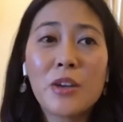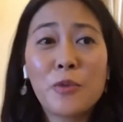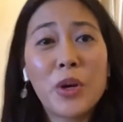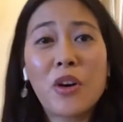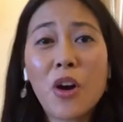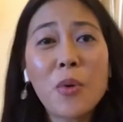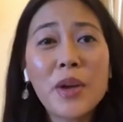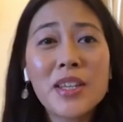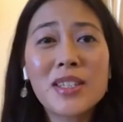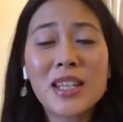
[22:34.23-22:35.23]
we are
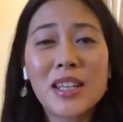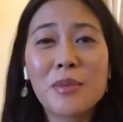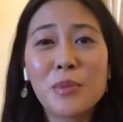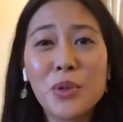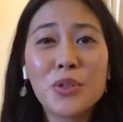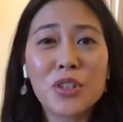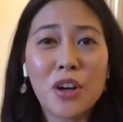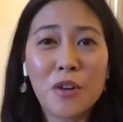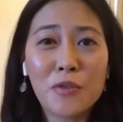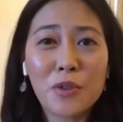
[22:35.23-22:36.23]
always in the mood
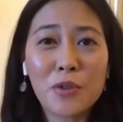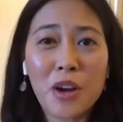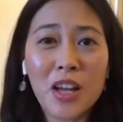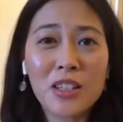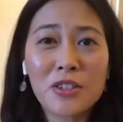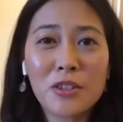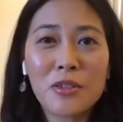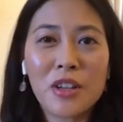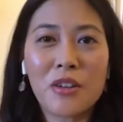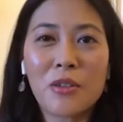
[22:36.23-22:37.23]
of
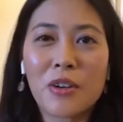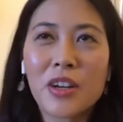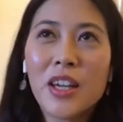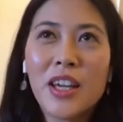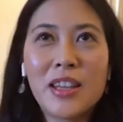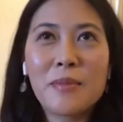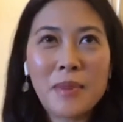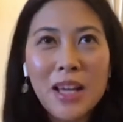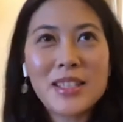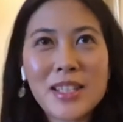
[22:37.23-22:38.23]
gratitude, or in the
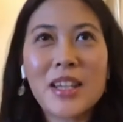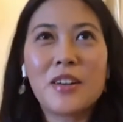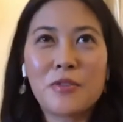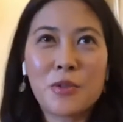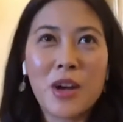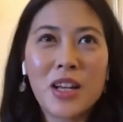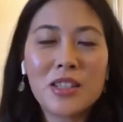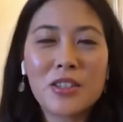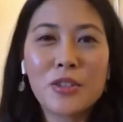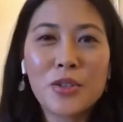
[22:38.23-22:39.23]
mindset of
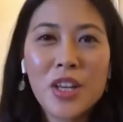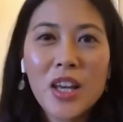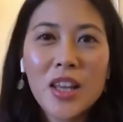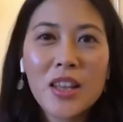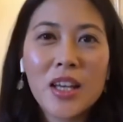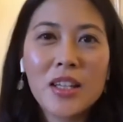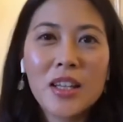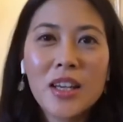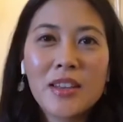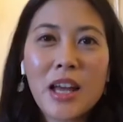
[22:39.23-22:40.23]
gratitude, then
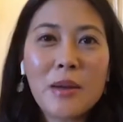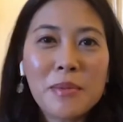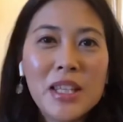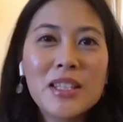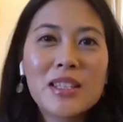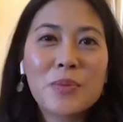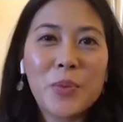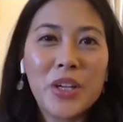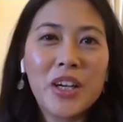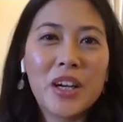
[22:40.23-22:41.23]
that means
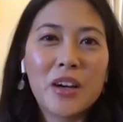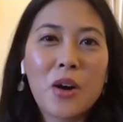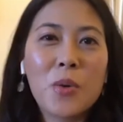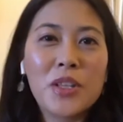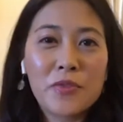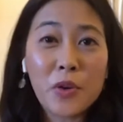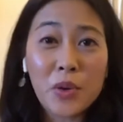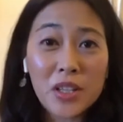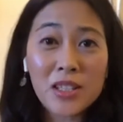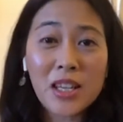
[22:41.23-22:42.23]
we are always
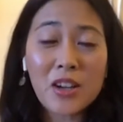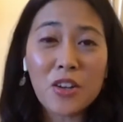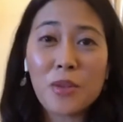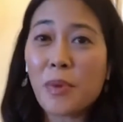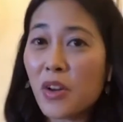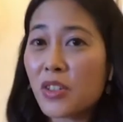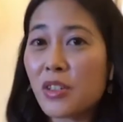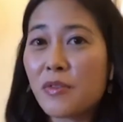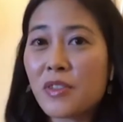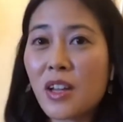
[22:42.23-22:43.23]
focusing on the
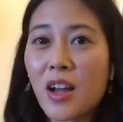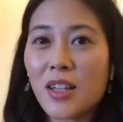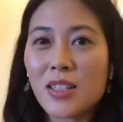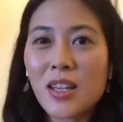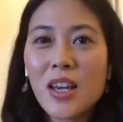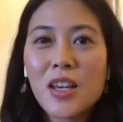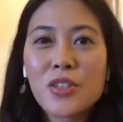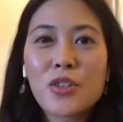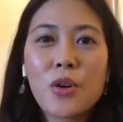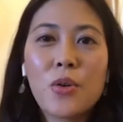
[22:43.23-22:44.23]
positive side.
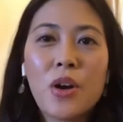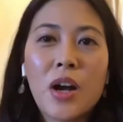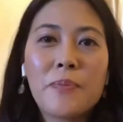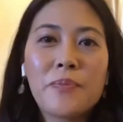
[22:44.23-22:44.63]
So